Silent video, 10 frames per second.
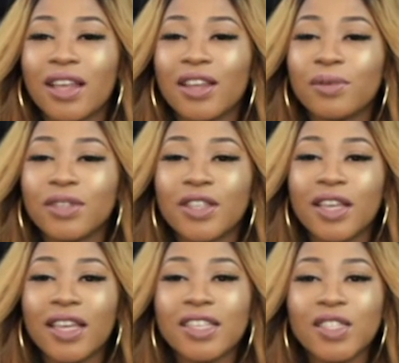anyone that
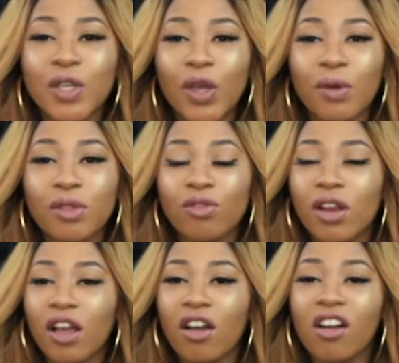is going through
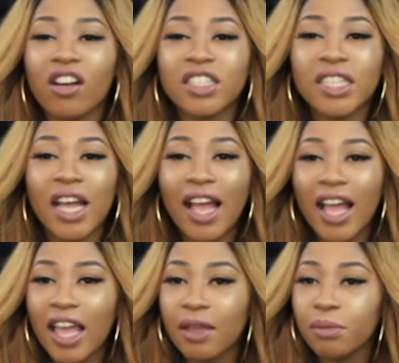like a hard
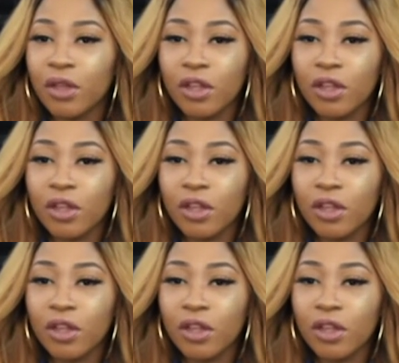time